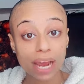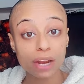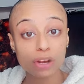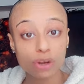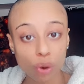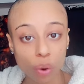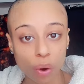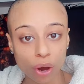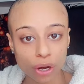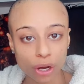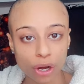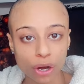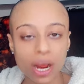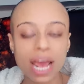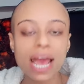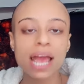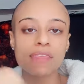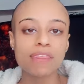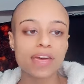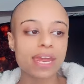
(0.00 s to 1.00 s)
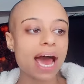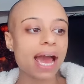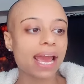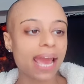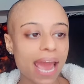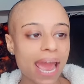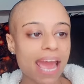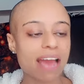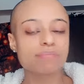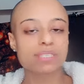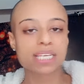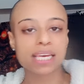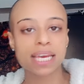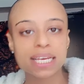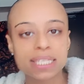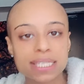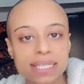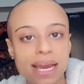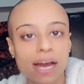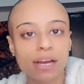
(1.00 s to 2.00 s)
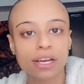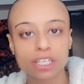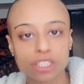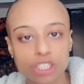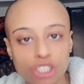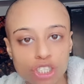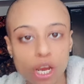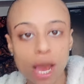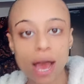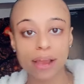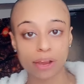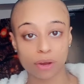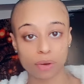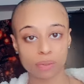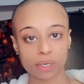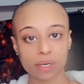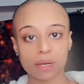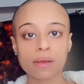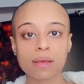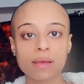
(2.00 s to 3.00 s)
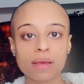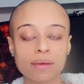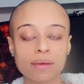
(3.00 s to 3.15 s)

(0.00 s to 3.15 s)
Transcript: granddaughter than I am to his youngest child.